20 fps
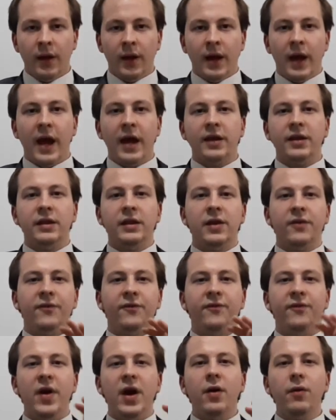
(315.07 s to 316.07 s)
At the
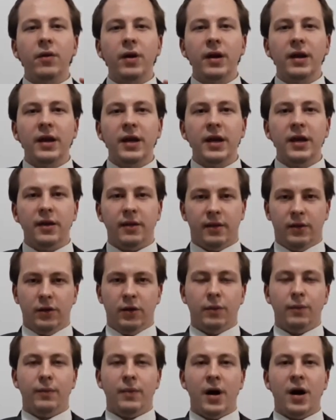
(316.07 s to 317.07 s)
very least,
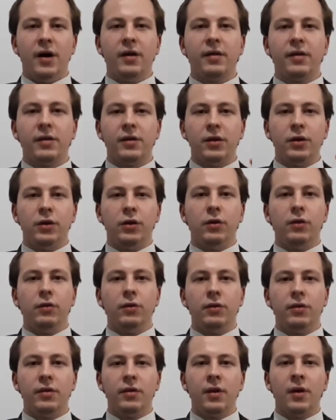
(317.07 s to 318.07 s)
you must
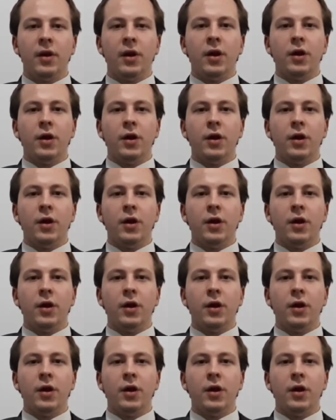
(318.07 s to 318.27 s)
use